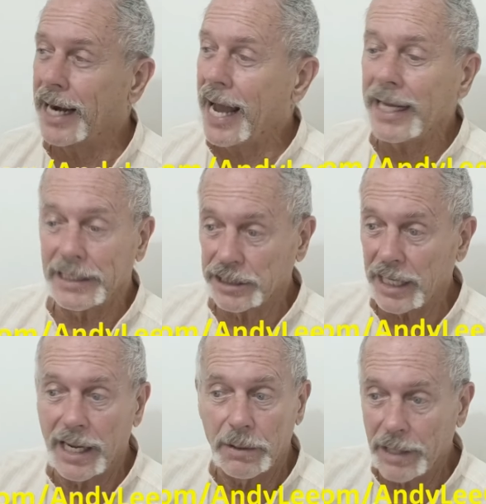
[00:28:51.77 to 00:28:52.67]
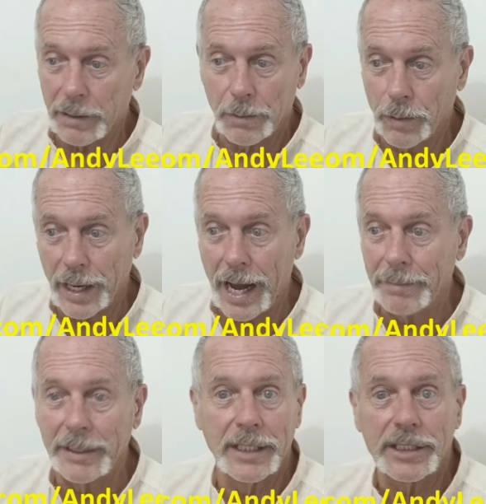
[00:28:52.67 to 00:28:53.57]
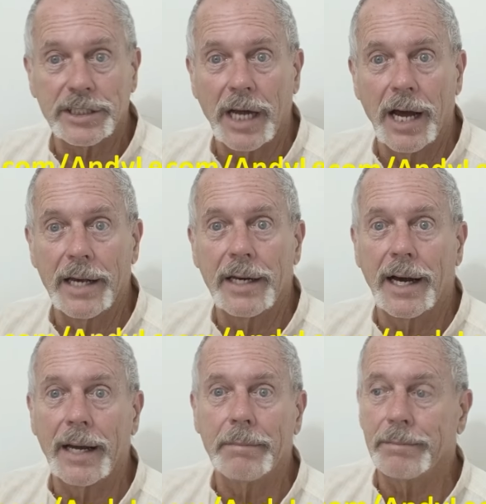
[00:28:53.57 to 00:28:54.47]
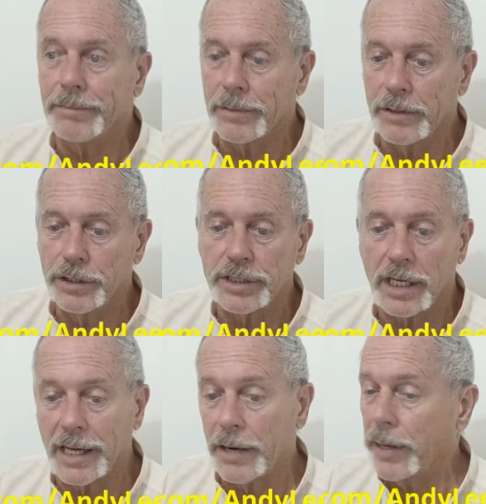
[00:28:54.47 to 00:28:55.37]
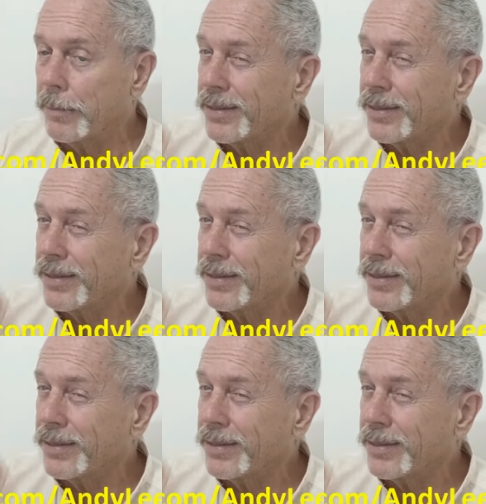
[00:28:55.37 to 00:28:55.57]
And I can say that when I'm in the sun, I'm losing a lot of weight.